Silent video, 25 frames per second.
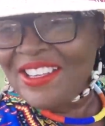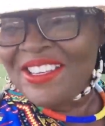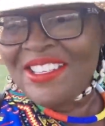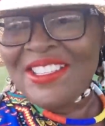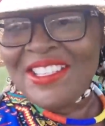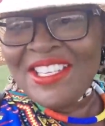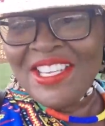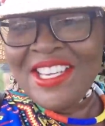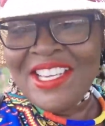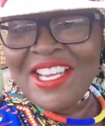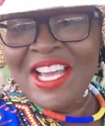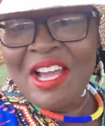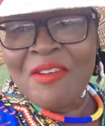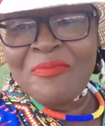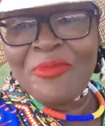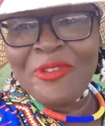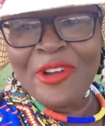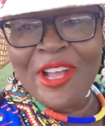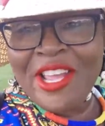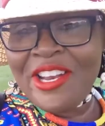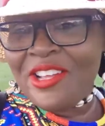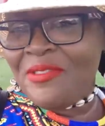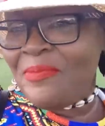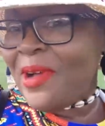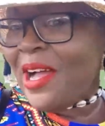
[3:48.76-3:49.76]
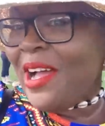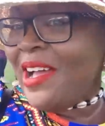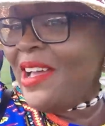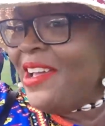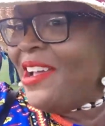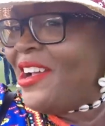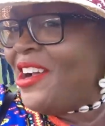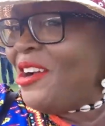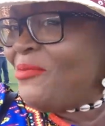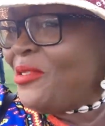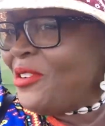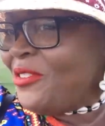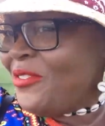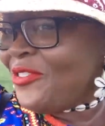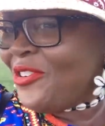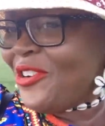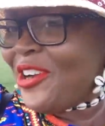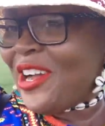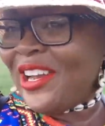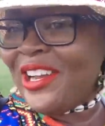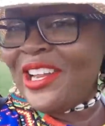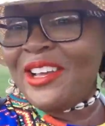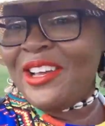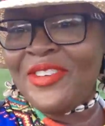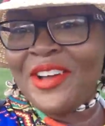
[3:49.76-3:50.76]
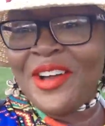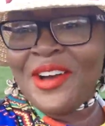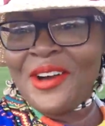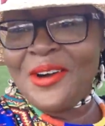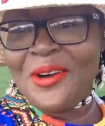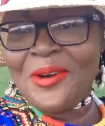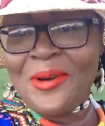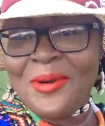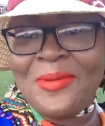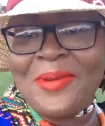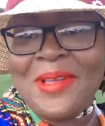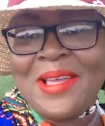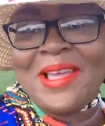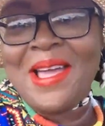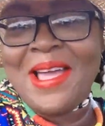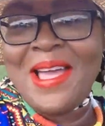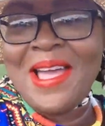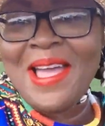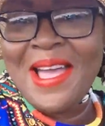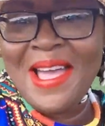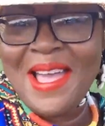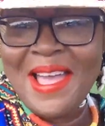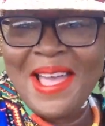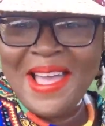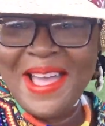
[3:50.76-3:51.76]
Good thing I braided my hair before I left home.